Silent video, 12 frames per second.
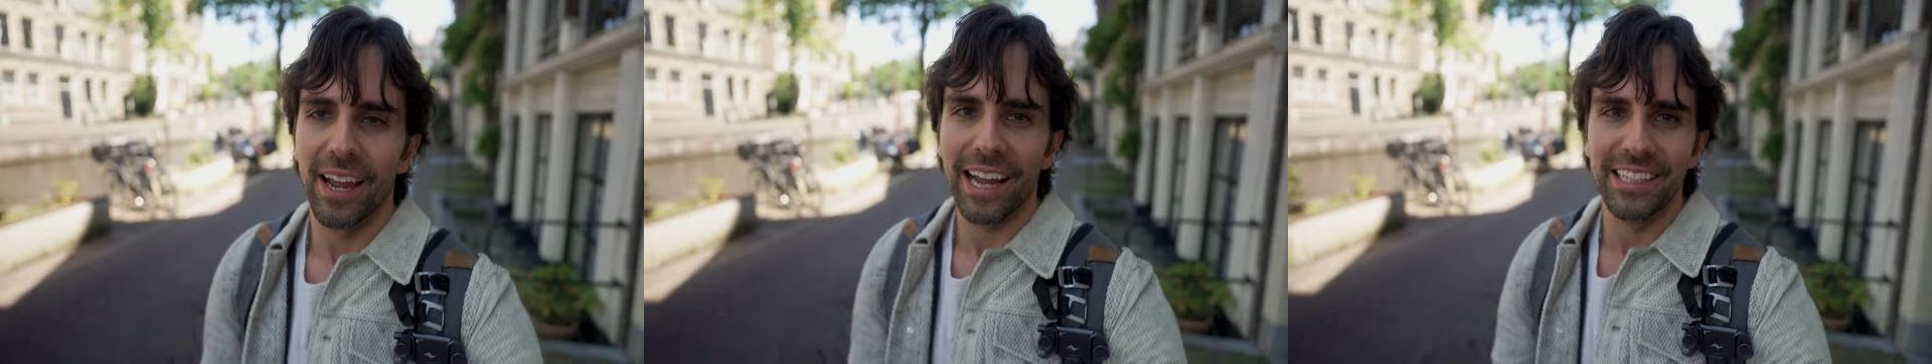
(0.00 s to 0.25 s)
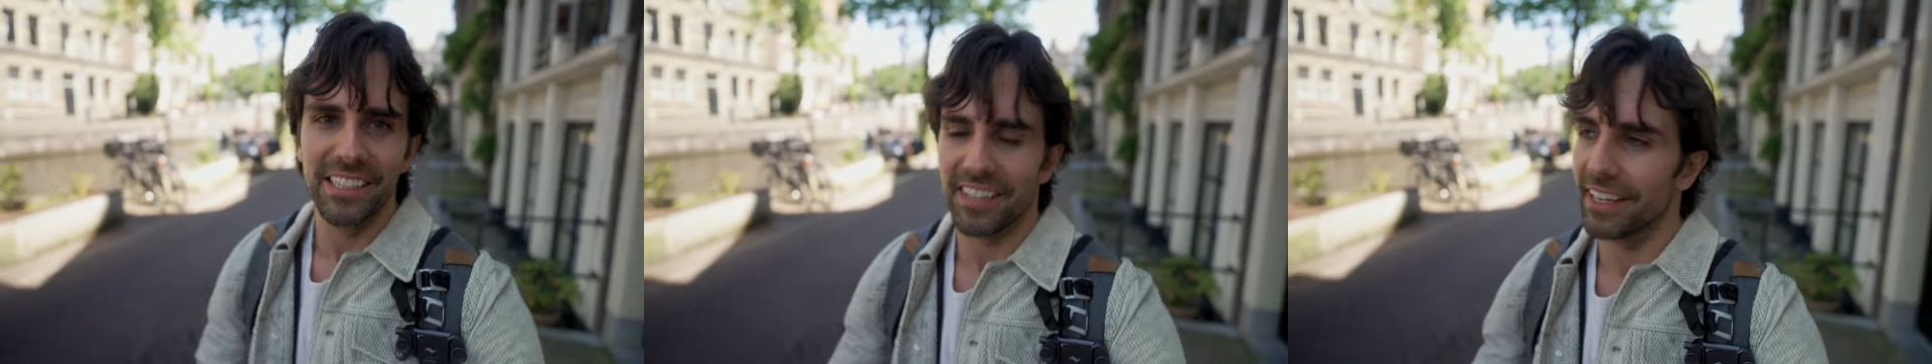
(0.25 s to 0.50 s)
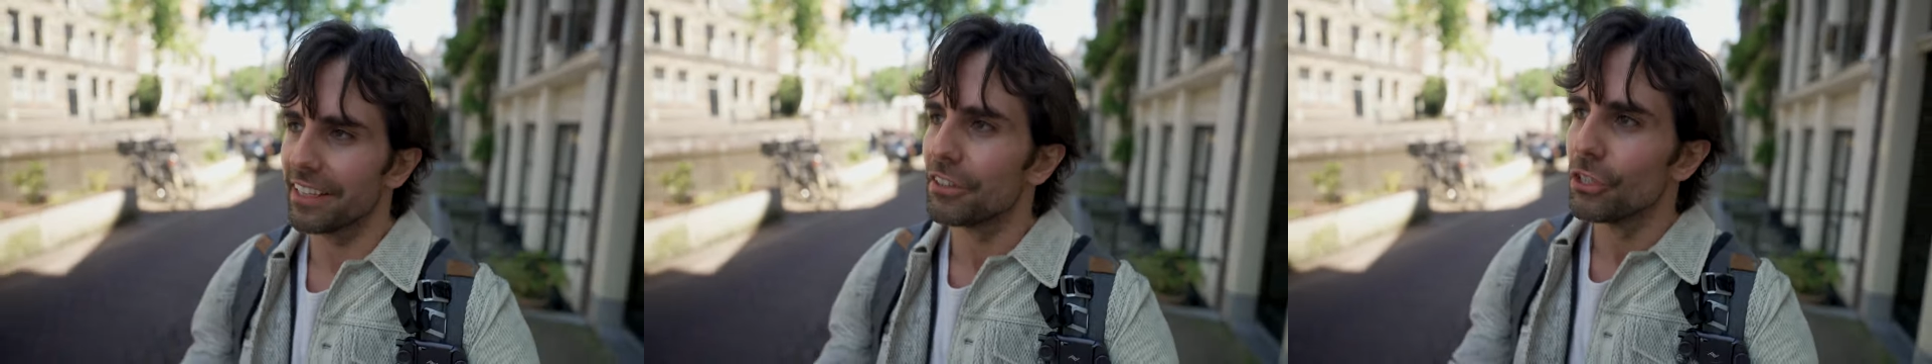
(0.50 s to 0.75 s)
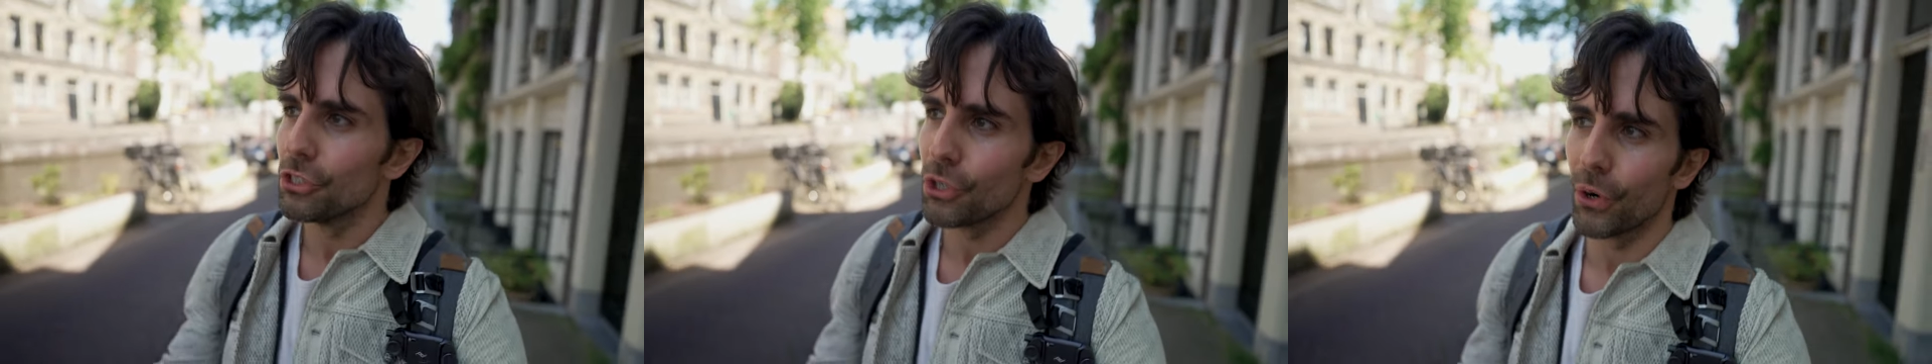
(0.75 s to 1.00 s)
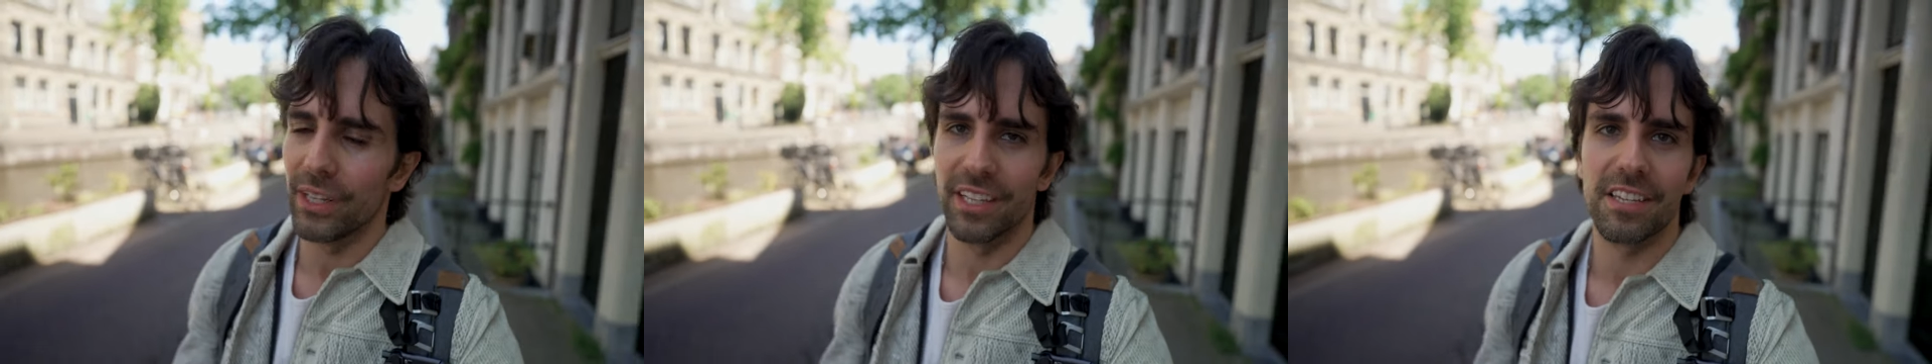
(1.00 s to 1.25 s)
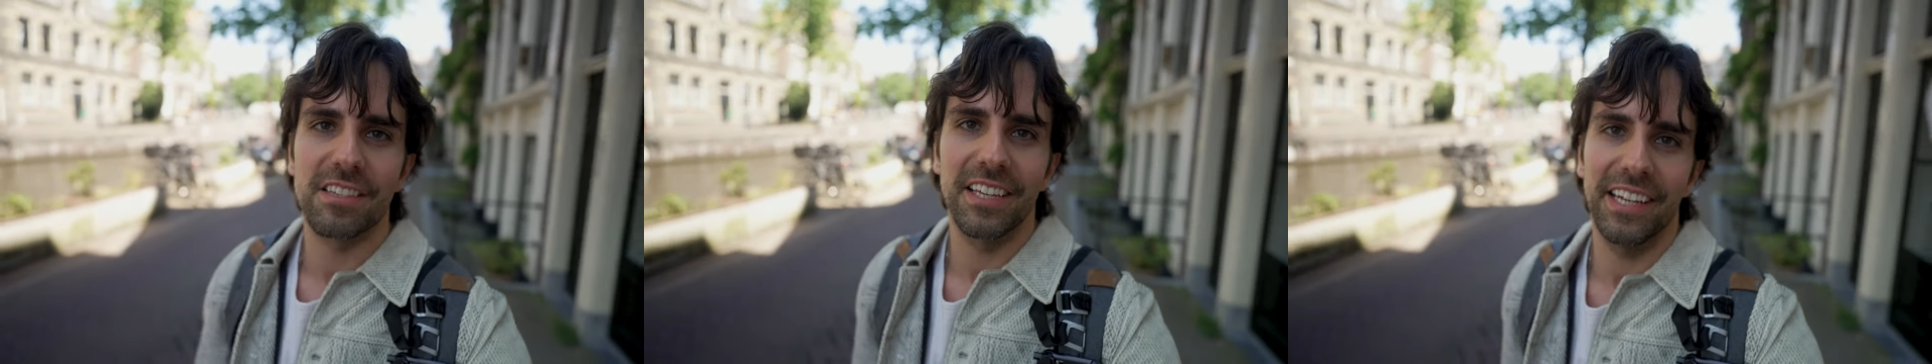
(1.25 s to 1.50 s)
At least I get to enjoy
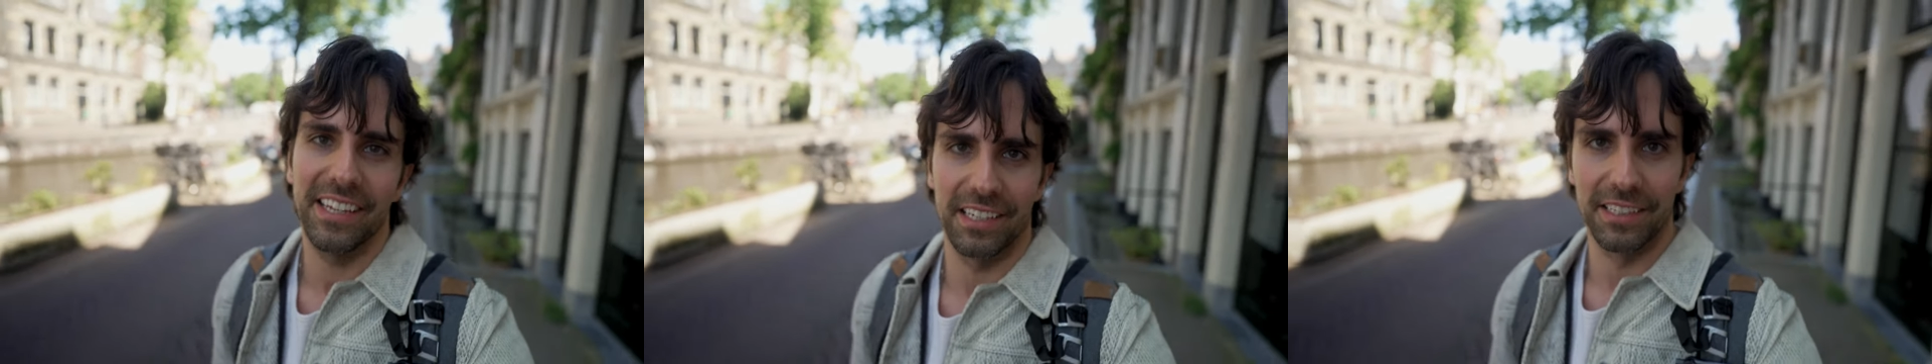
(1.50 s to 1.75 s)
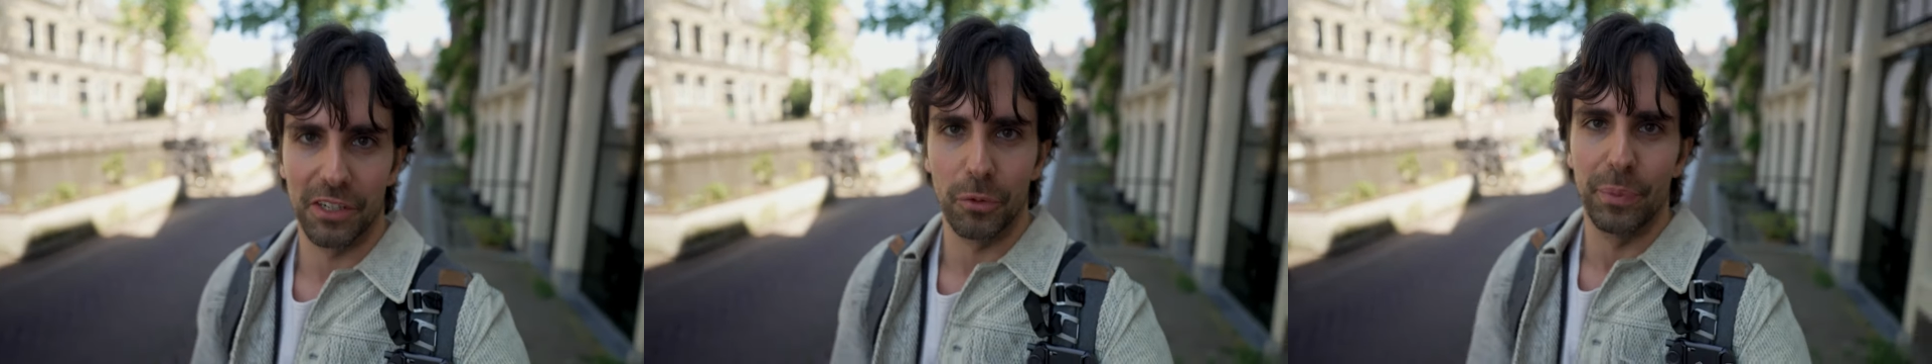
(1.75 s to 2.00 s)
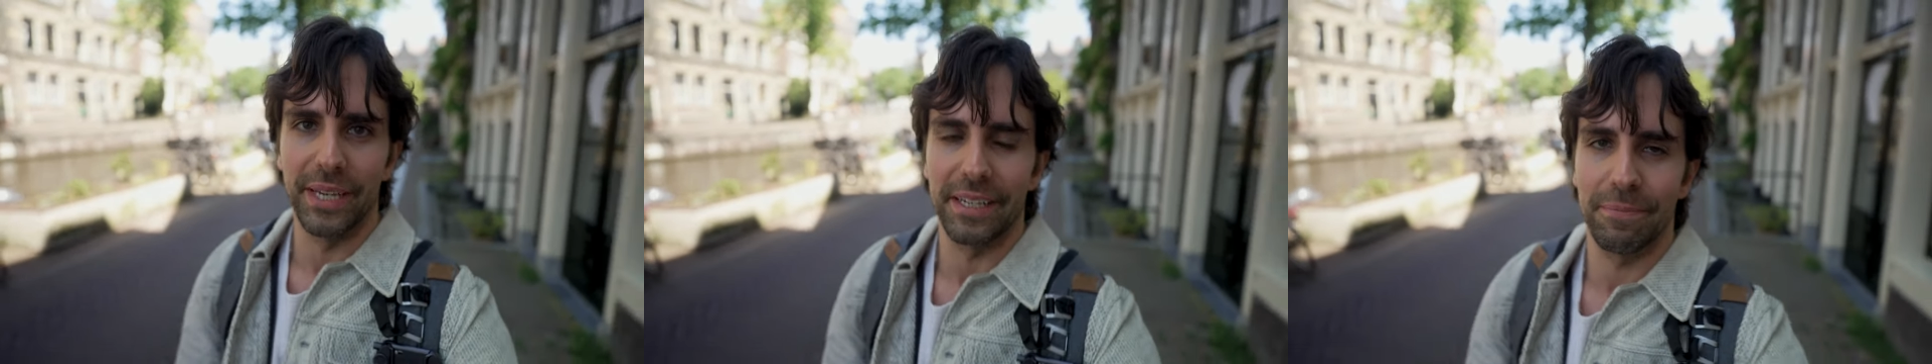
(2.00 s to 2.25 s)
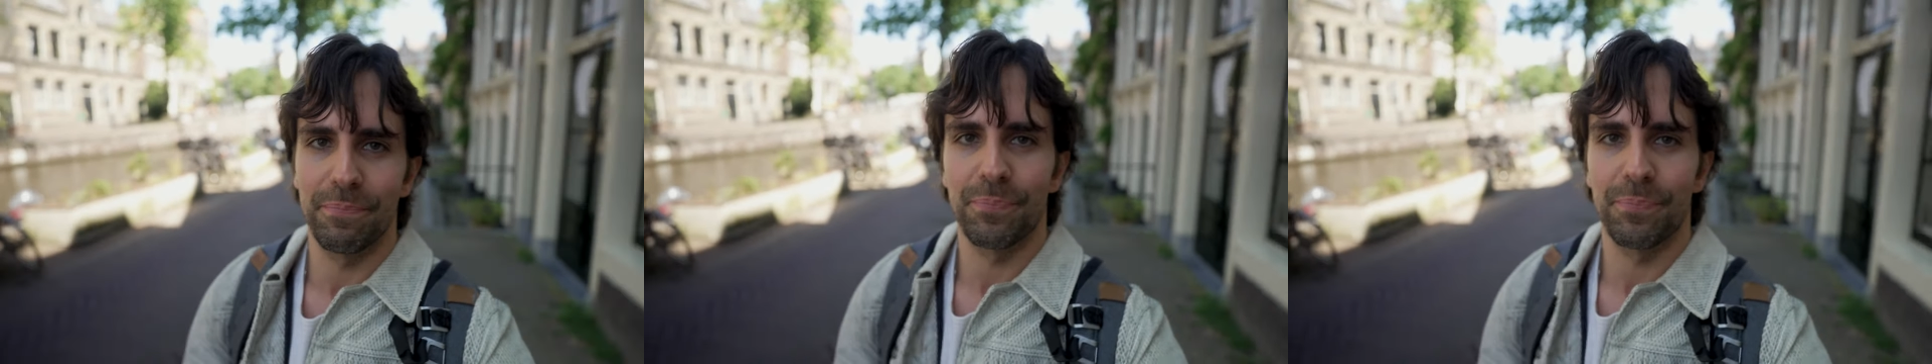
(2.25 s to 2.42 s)
this city a little bit.